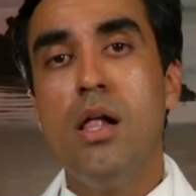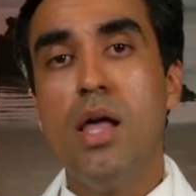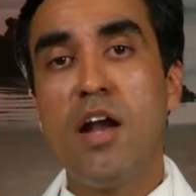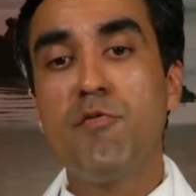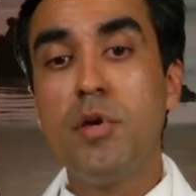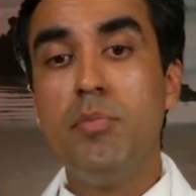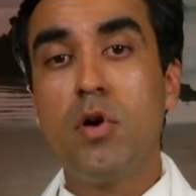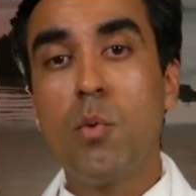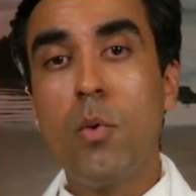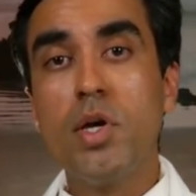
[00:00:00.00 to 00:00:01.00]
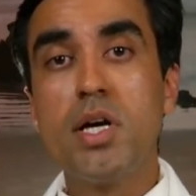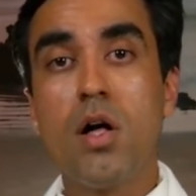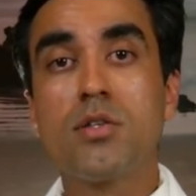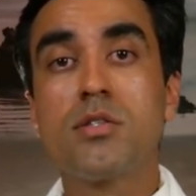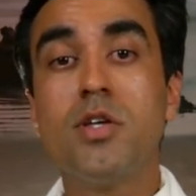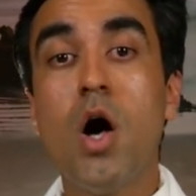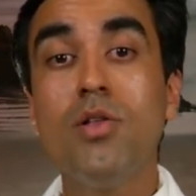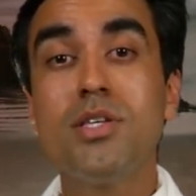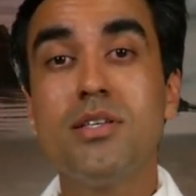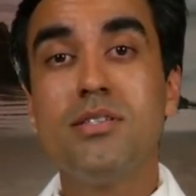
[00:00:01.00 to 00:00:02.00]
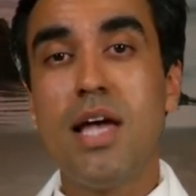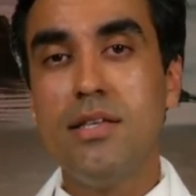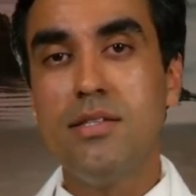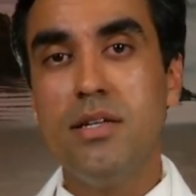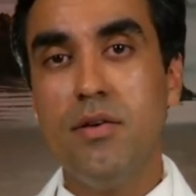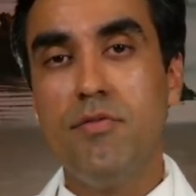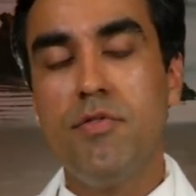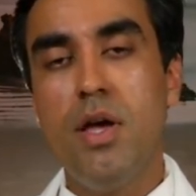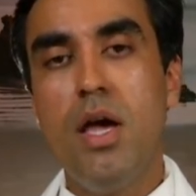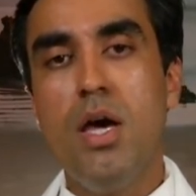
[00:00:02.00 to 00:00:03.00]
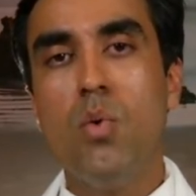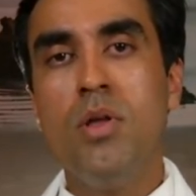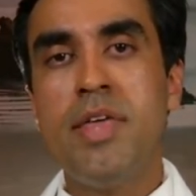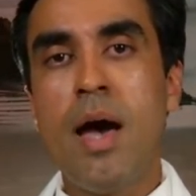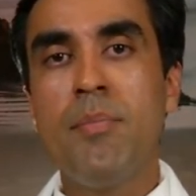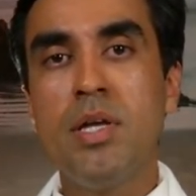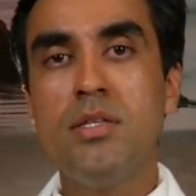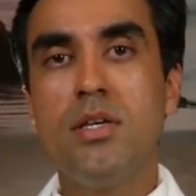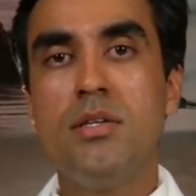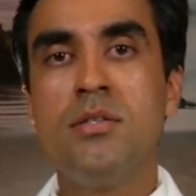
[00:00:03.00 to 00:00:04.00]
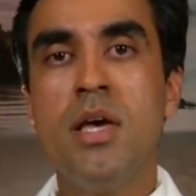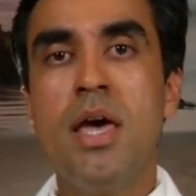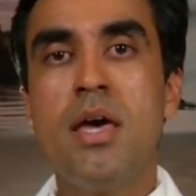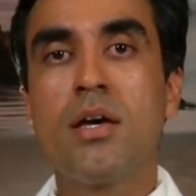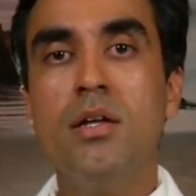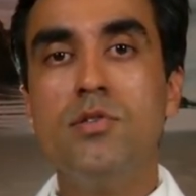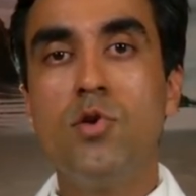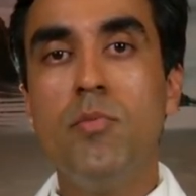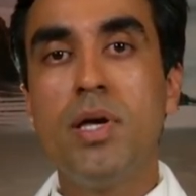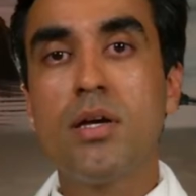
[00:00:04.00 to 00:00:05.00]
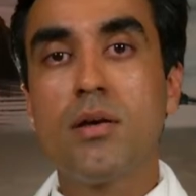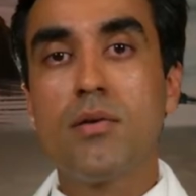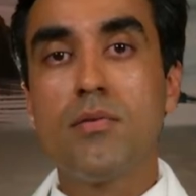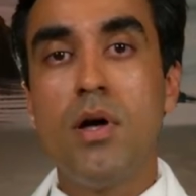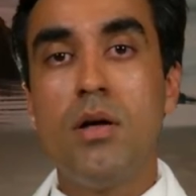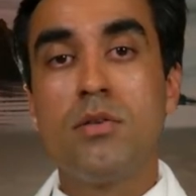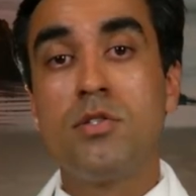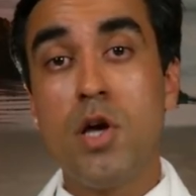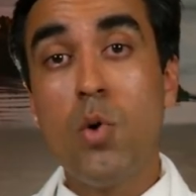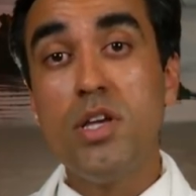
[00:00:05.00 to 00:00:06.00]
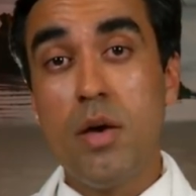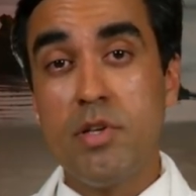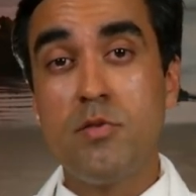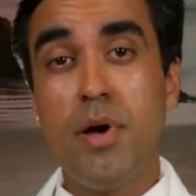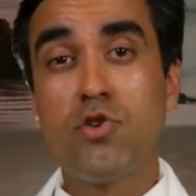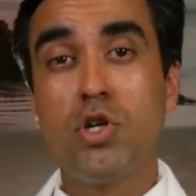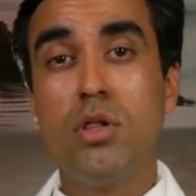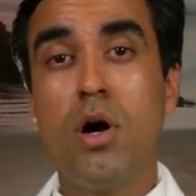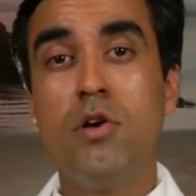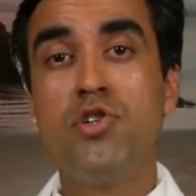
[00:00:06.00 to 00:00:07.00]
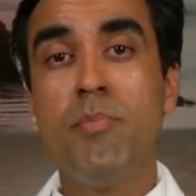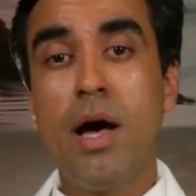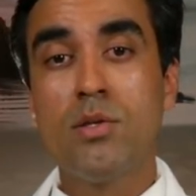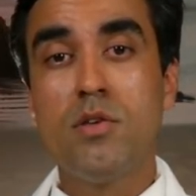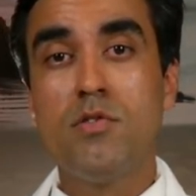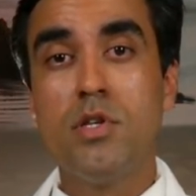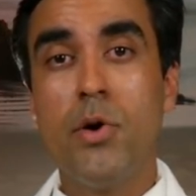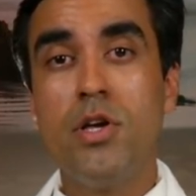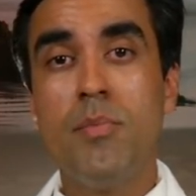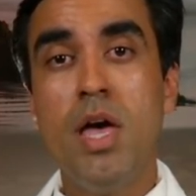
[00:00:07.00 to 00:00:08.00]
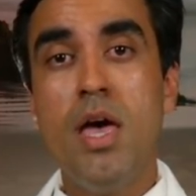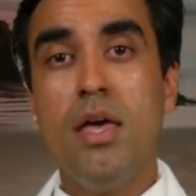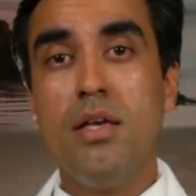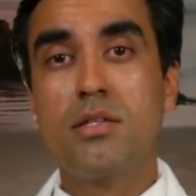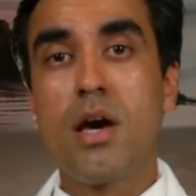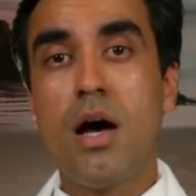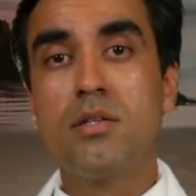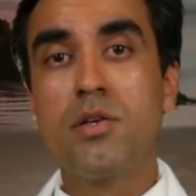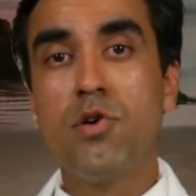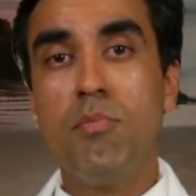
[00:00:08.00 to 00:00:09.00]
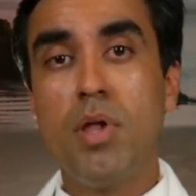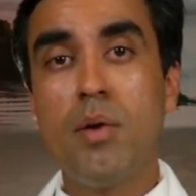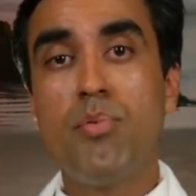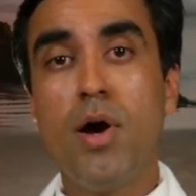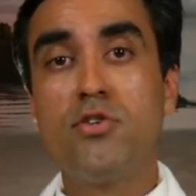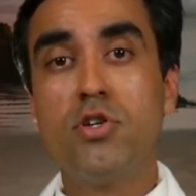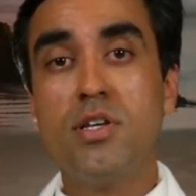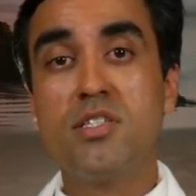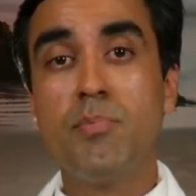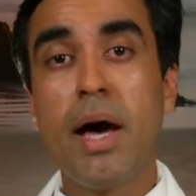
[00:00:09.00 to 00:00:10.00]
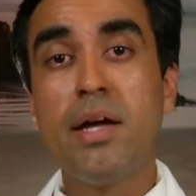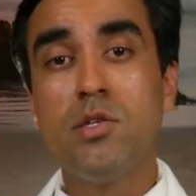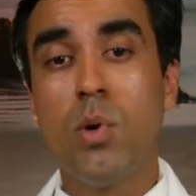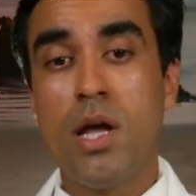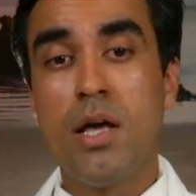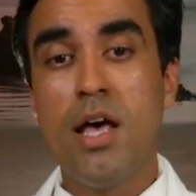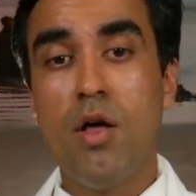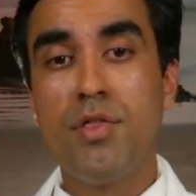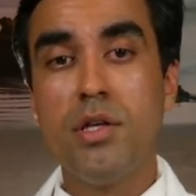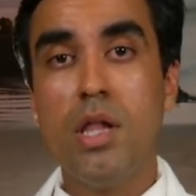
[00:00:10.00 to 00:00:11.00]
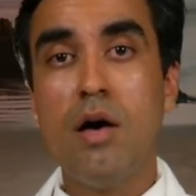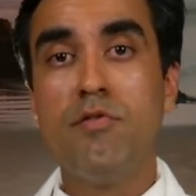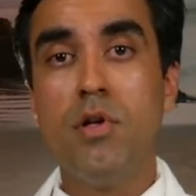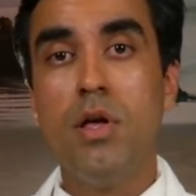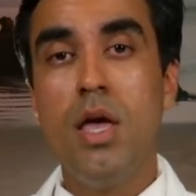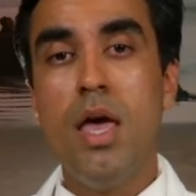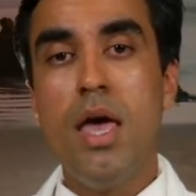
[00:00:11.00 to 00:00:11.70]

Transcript: a lot of people are what we call salt sensitive. What that means is consuming sodium, especially large amounts of sodium, is causing your blood pressure to spike to an unhealthy level.